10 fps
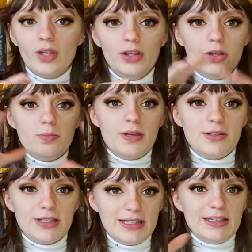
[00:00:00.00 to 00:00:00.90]

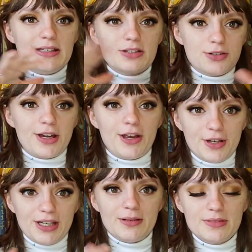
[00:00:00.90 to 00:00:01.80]
humidity
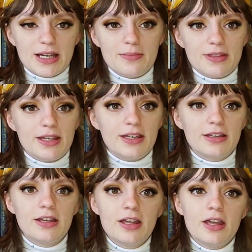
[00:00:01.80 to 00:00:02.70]
terrarium type thing,